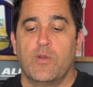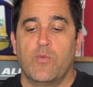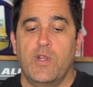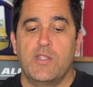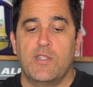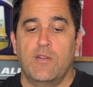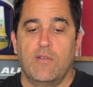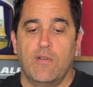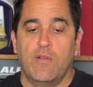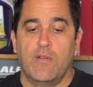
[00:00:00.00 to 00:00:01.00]

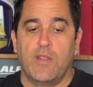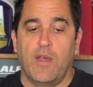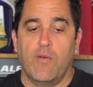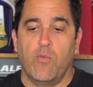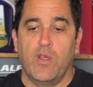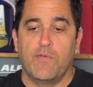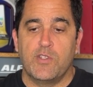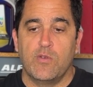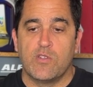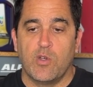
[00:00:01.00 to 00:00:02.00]
reason that we've
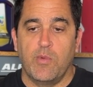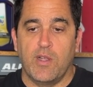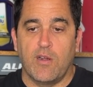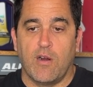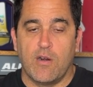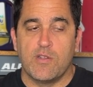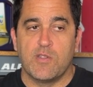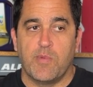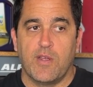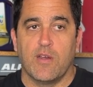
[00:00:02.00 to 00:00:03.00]
tuned so many cars is
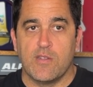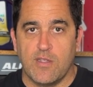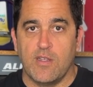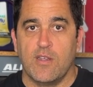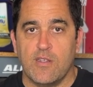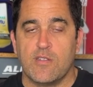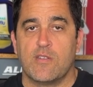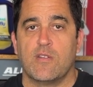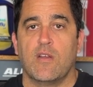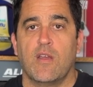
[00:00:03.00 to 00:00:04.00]
because it
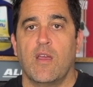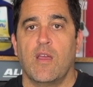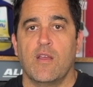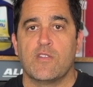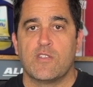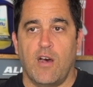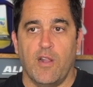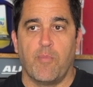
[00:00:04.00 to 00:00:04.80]
is a solid